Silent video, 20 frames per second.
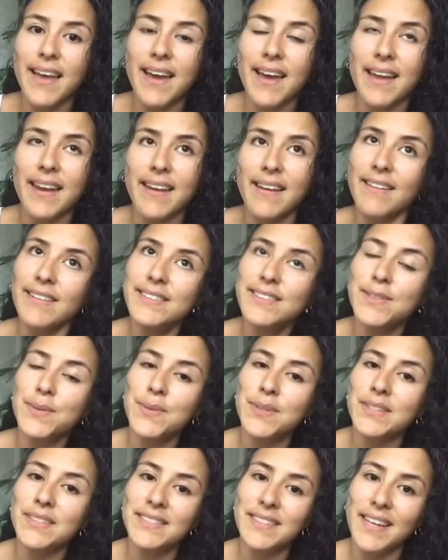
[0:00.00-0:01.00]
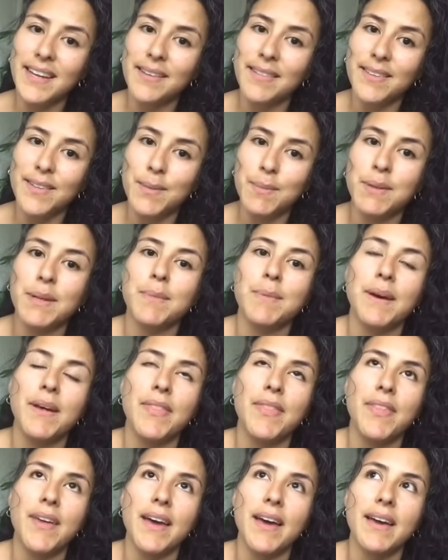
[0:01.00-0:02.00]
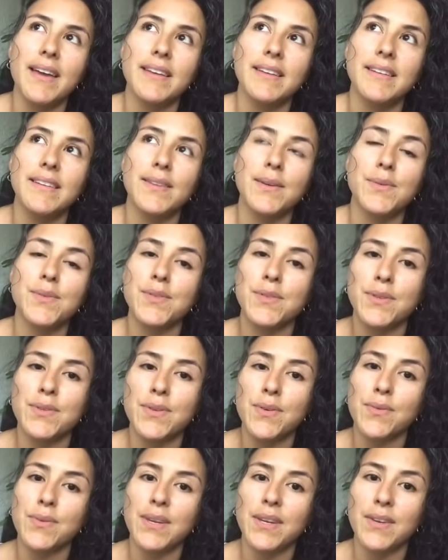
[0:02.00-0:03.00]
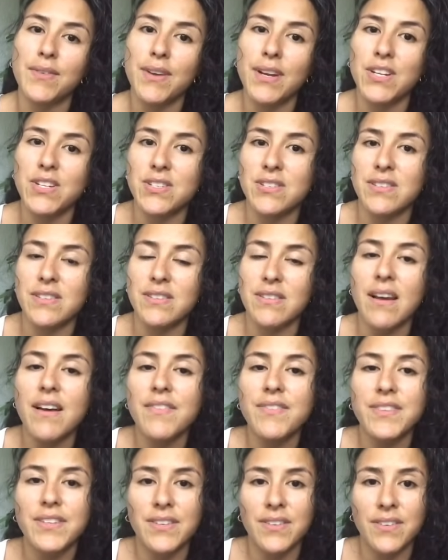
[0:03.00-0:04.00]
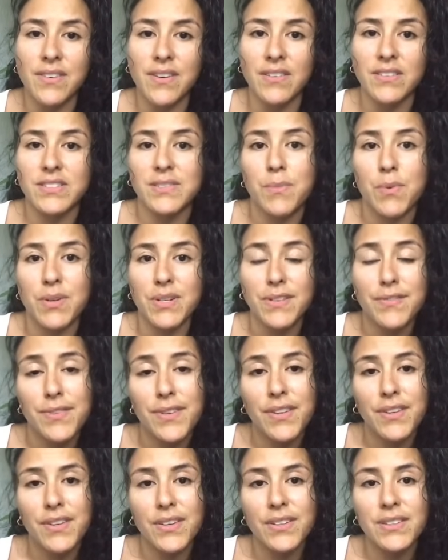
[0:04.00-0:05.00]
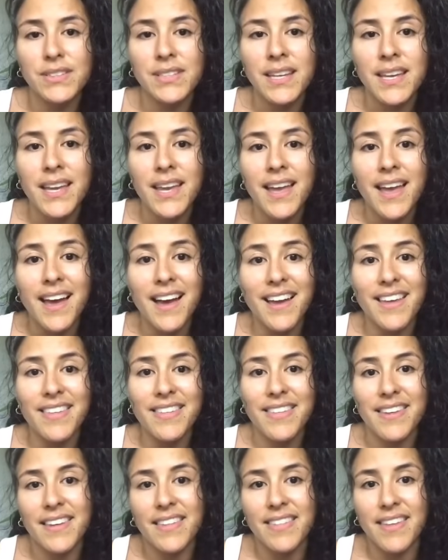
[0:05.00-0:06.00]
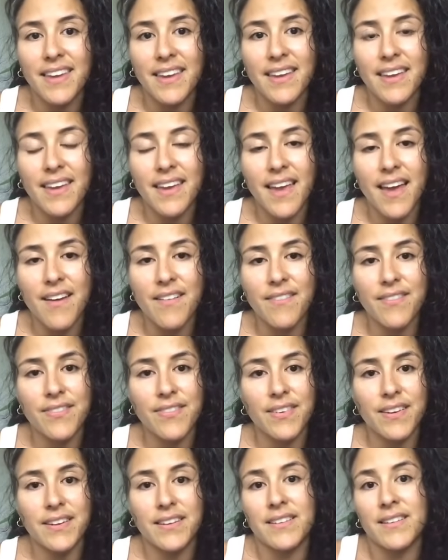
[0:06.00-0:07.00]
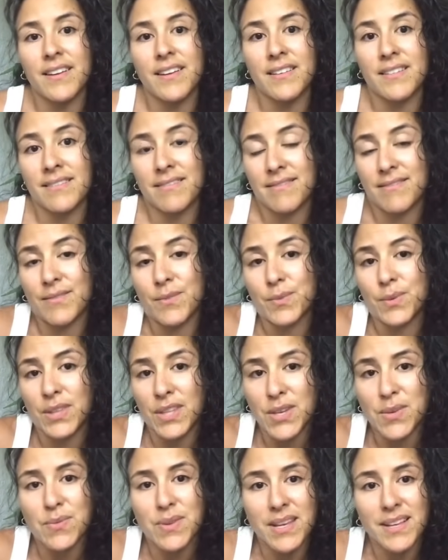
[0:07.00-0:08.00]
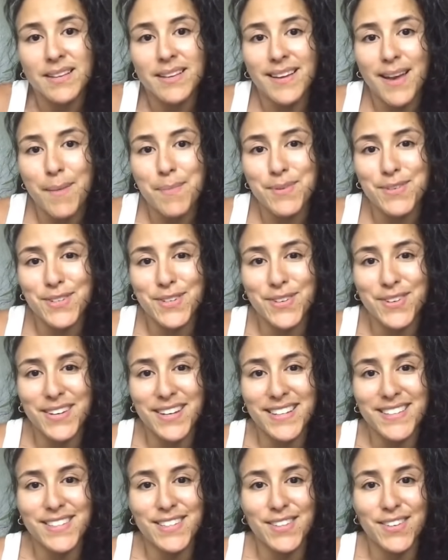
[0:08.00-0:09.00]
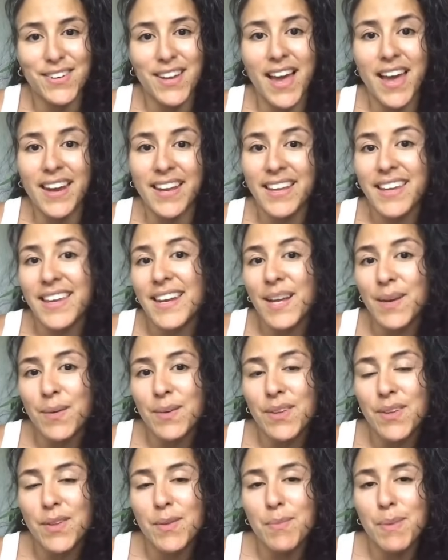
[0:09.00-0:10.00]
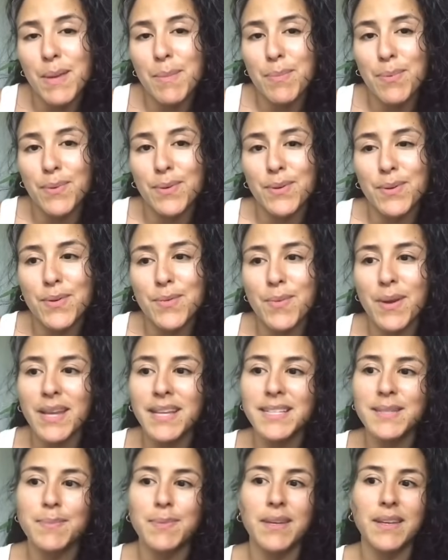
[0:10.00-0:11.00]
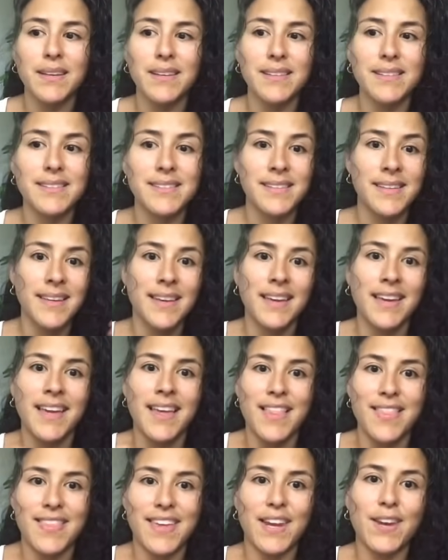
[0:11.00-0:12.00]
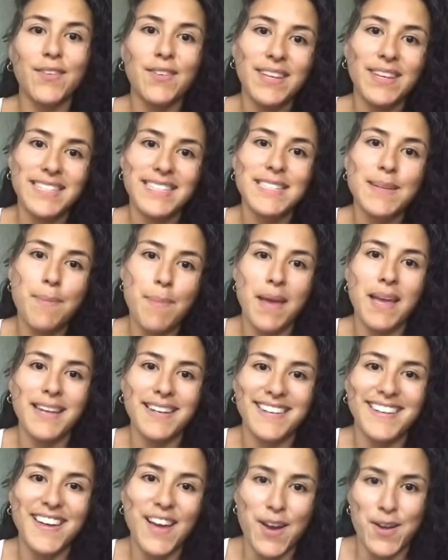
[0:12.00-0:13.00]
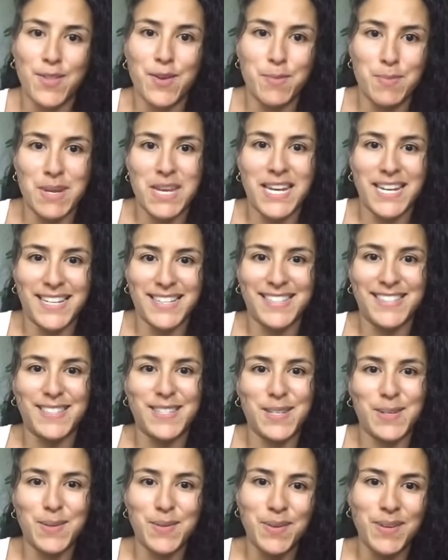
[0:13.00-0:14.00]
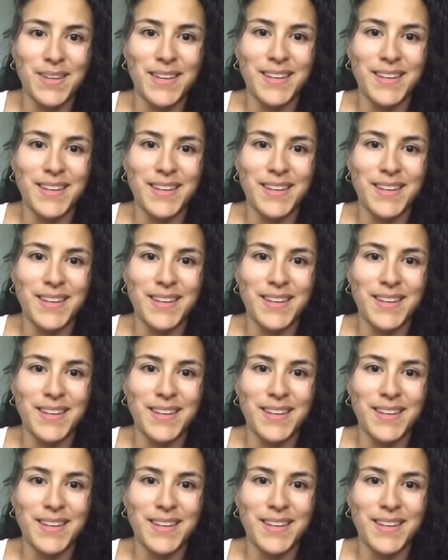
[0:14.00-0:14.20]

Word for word: and I also want to say a little bit about that. Those who don't get erections as often or it's more difficult, I think they have an, a really unique opportunity to learn how to connect with other people in new ways because they don't get to depend on their penis to